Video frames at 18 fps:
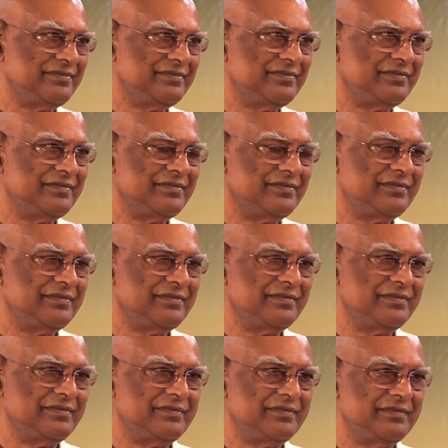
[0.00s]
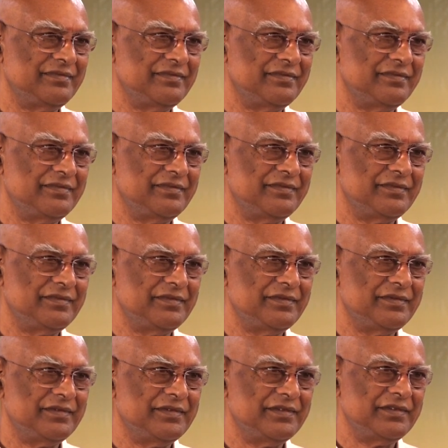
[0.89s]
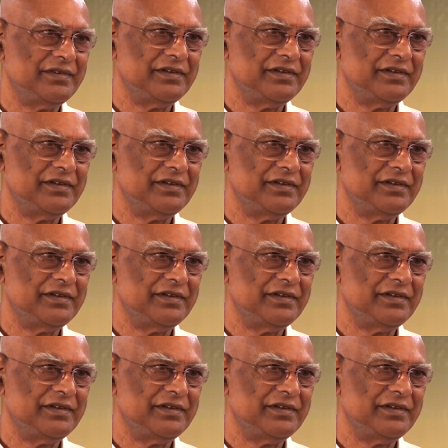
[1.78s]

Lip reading: Nothing is said.